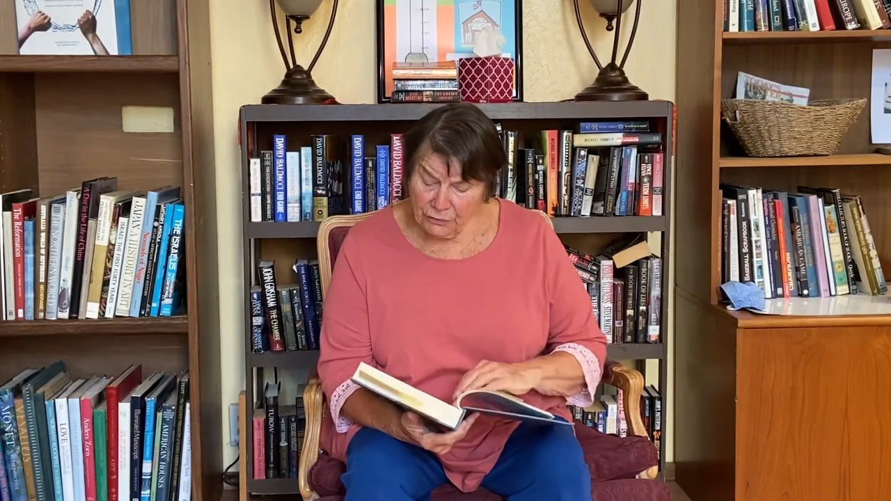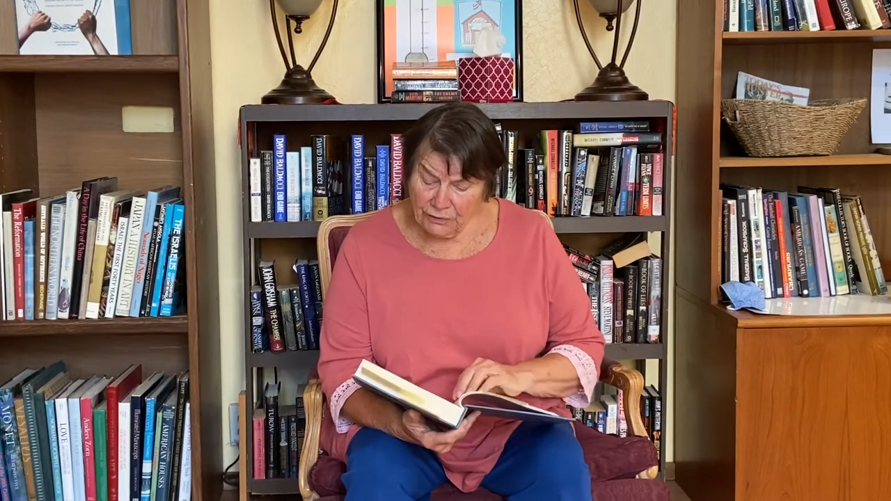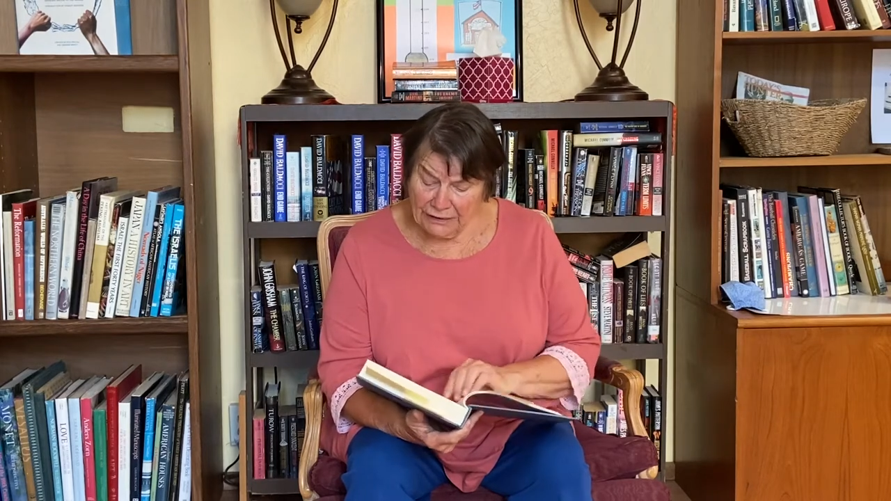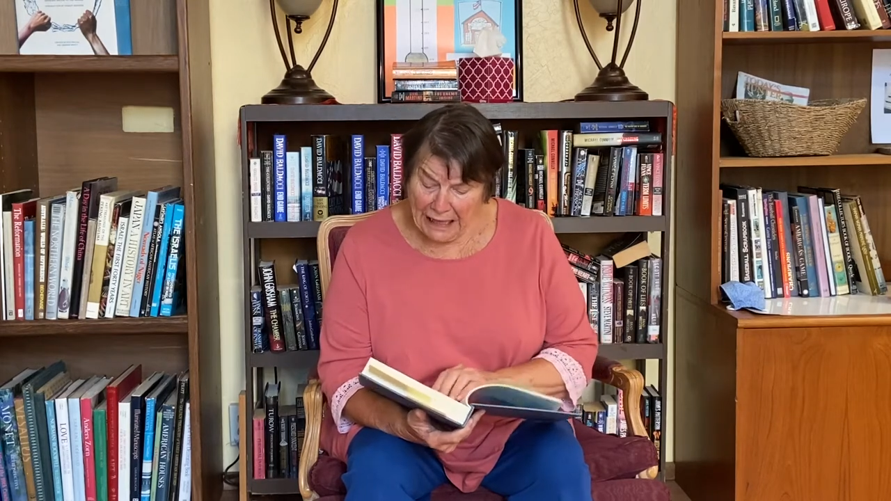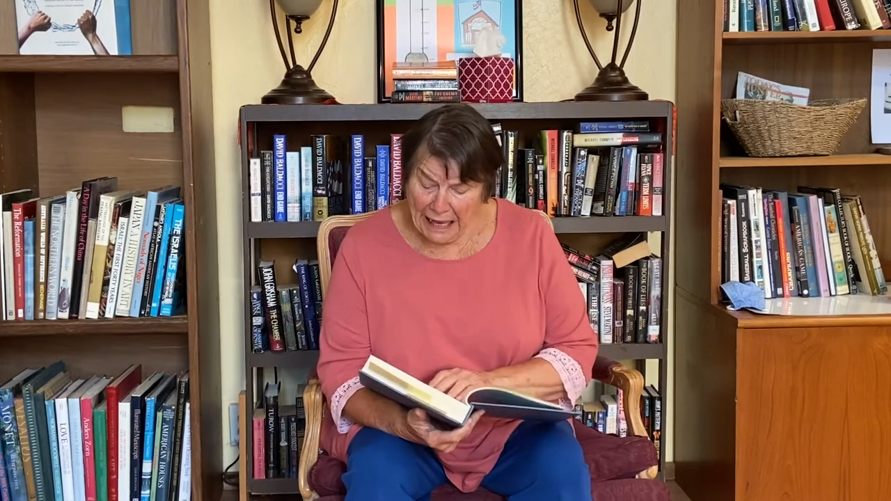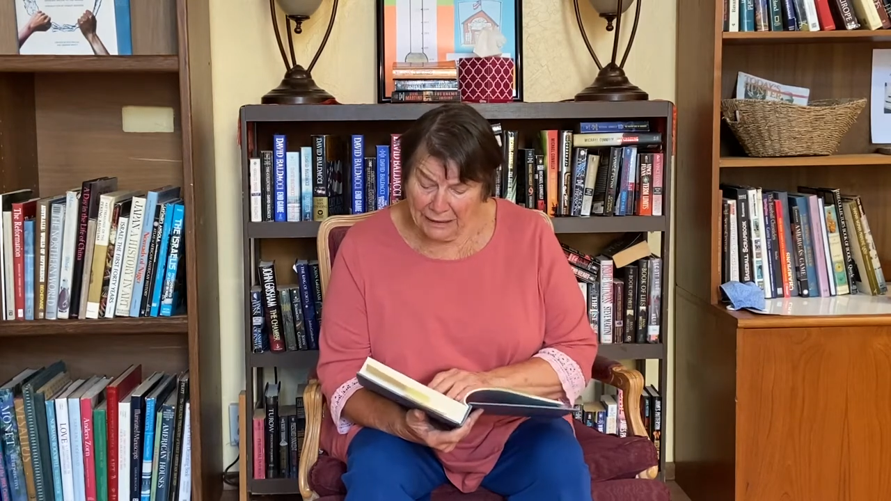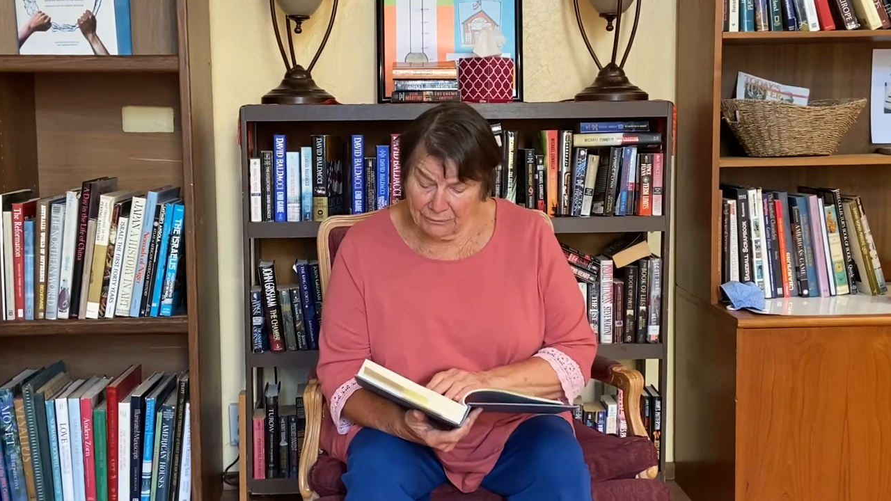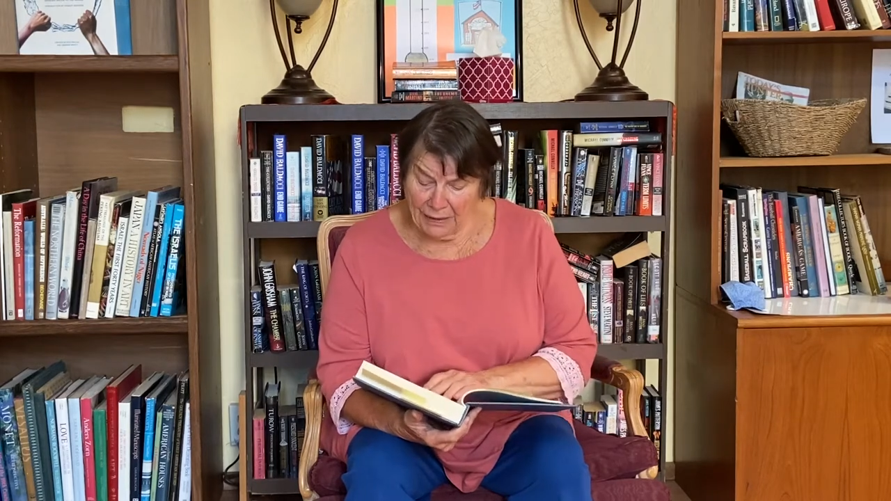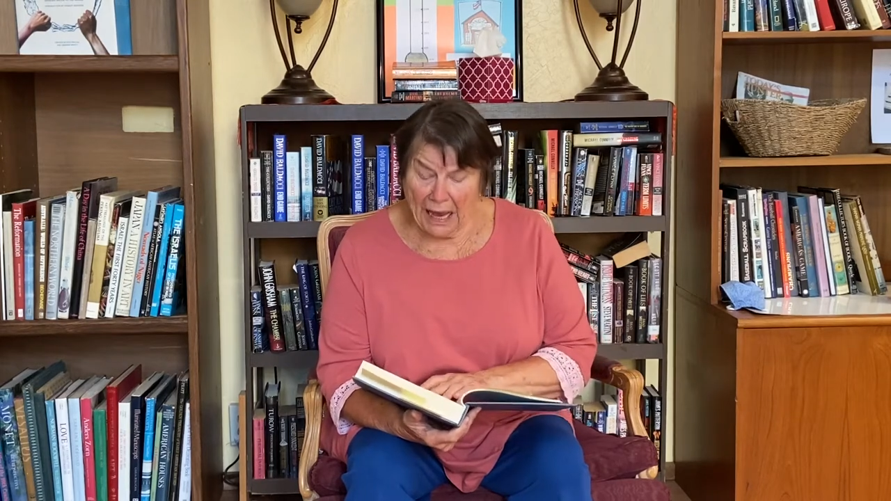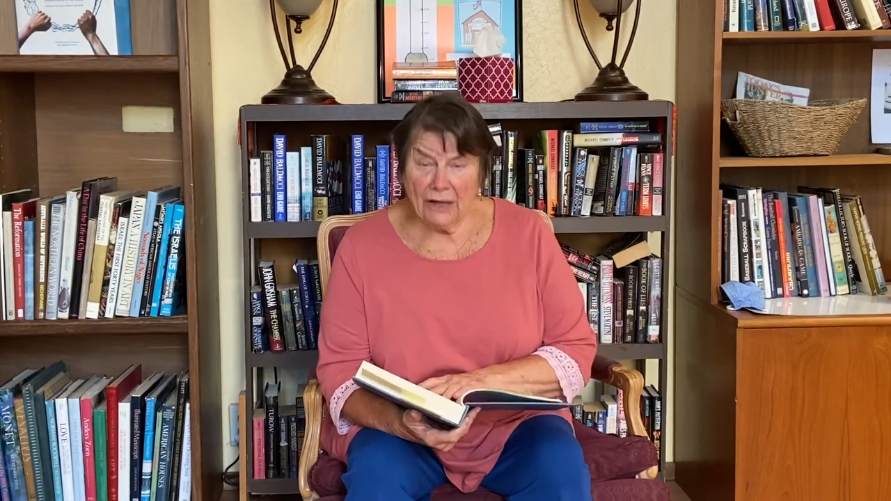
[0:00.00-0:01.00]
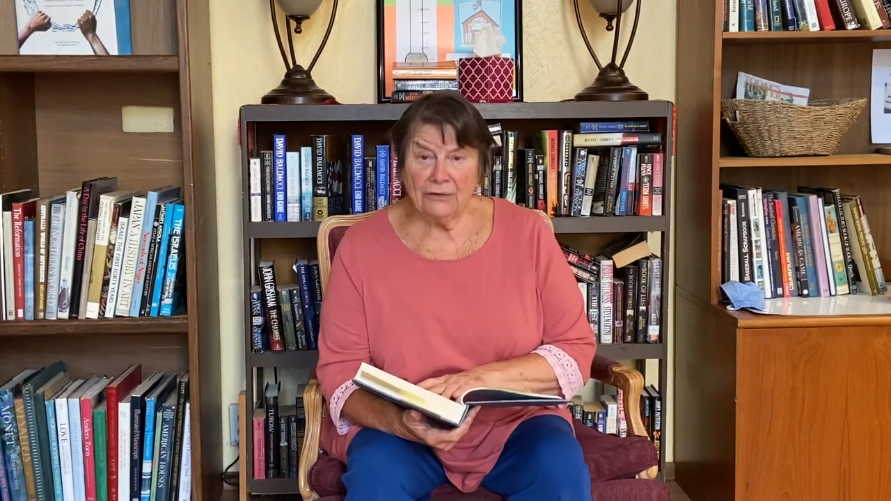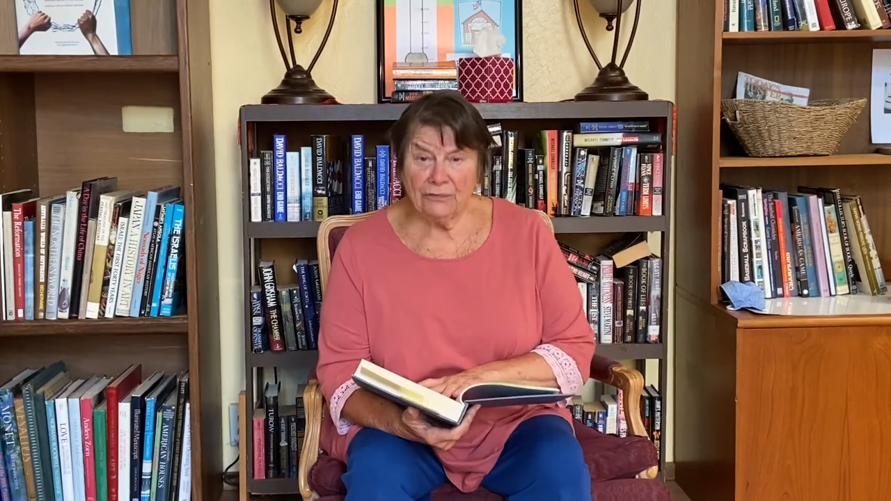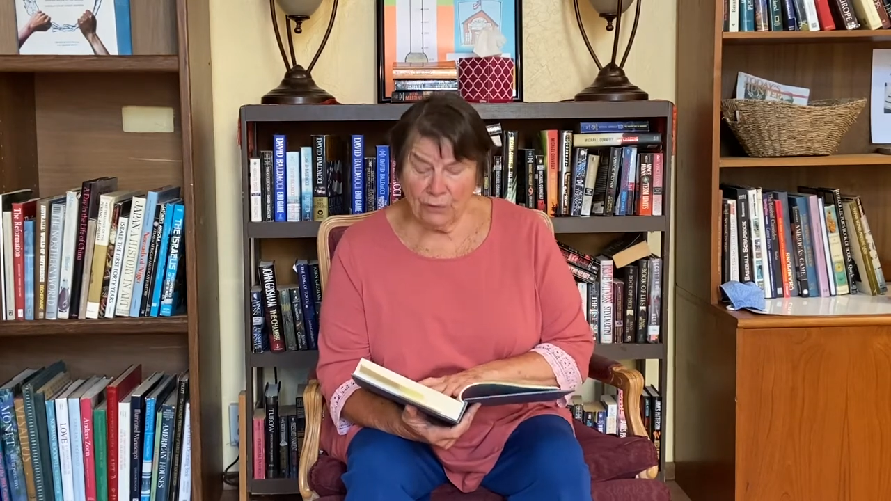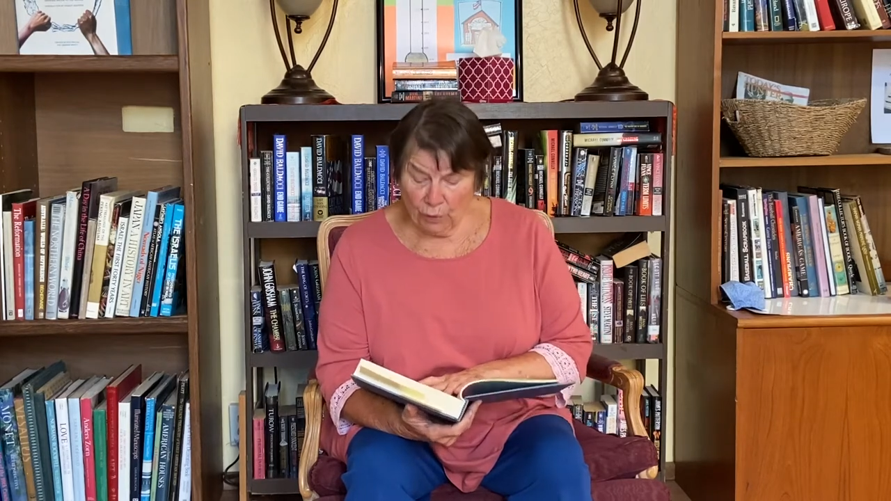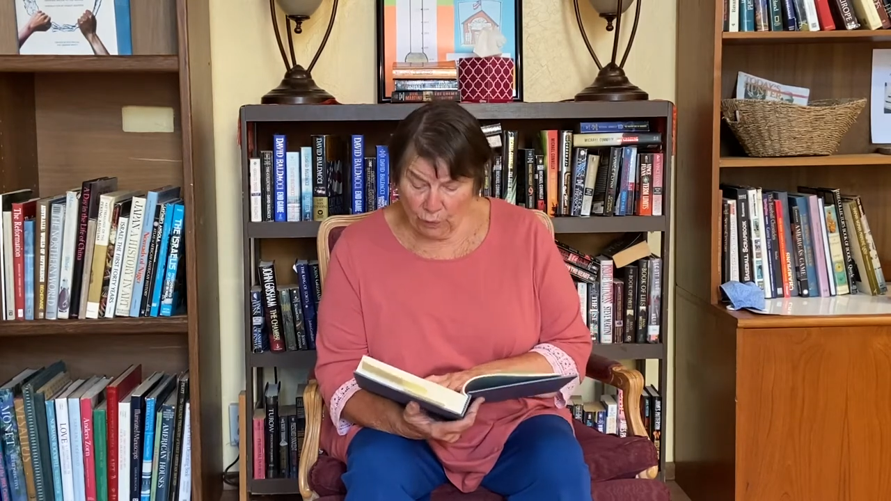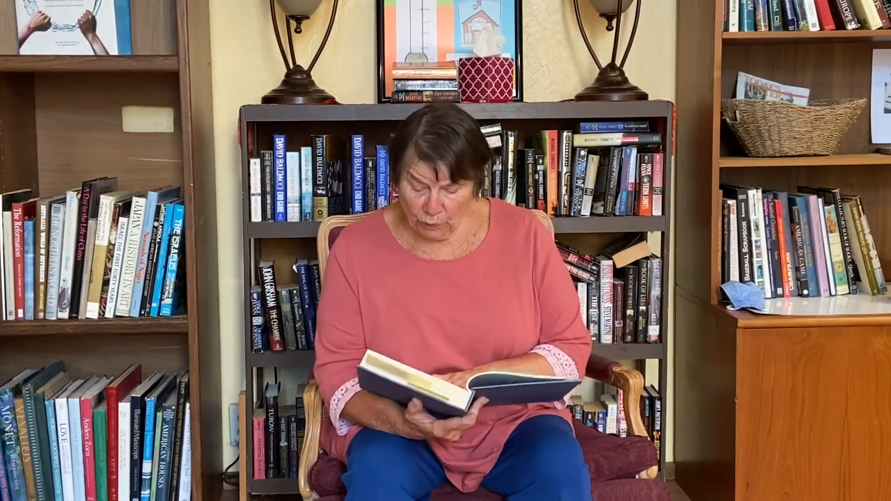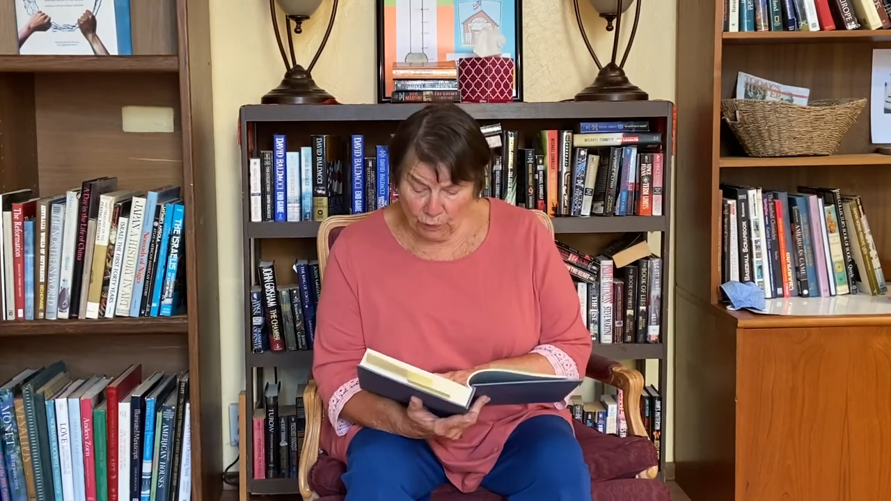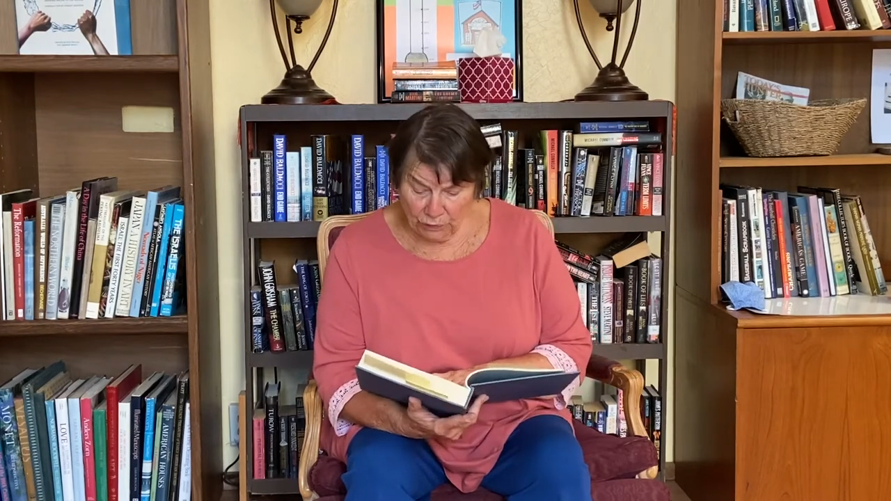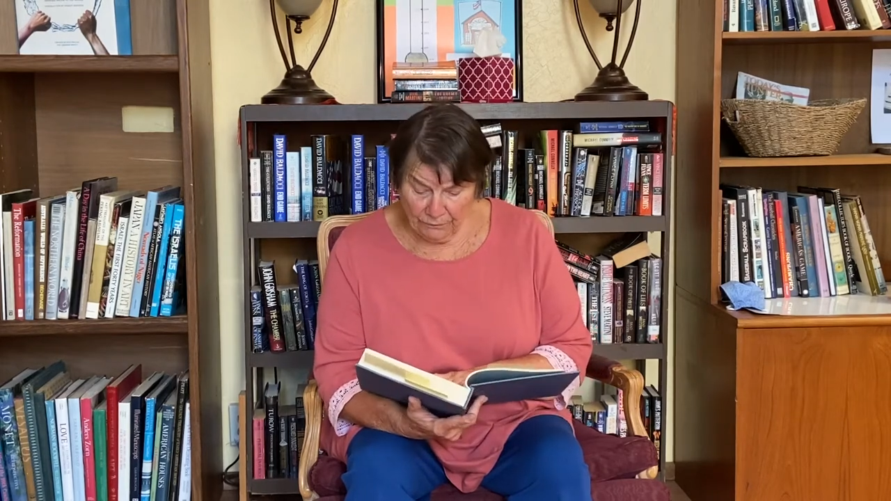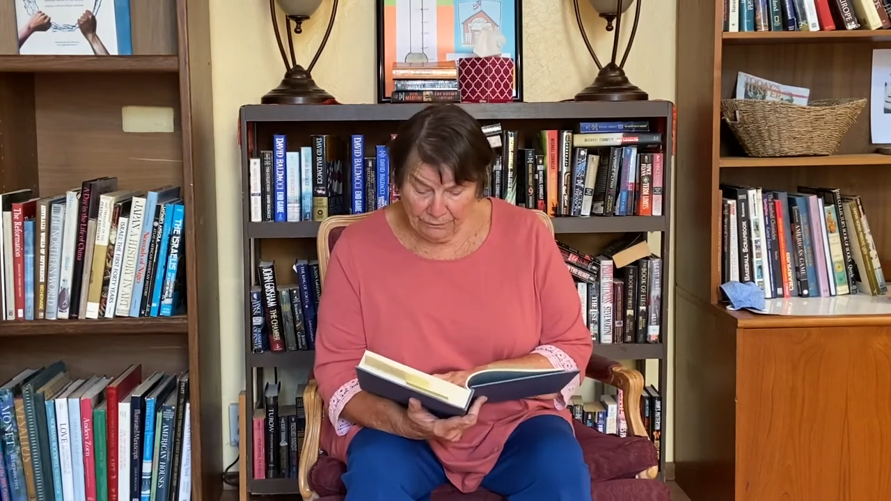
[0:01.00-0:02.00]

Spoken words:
climb out of the hole.